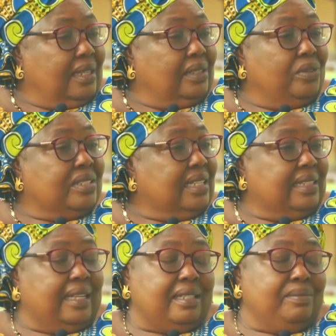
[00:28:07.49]

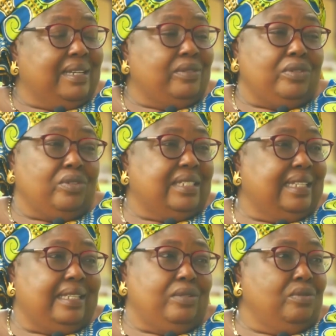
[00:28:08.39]
That money will not
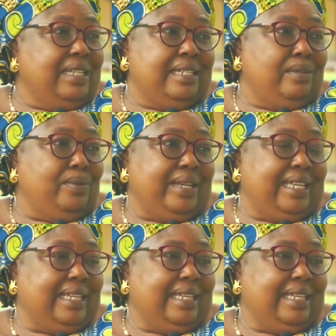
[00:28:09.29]
take you anywhere.